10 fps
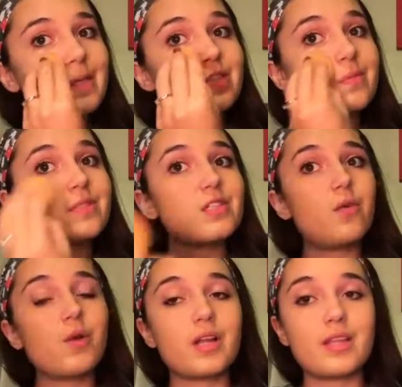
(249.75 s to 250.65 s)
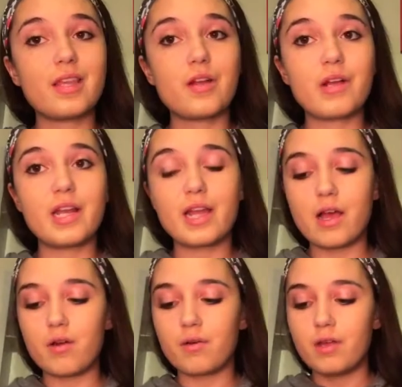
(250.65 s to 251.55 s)
so I'm still working there right
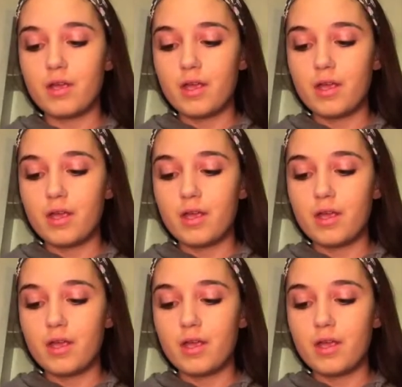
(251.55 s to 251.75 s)
now,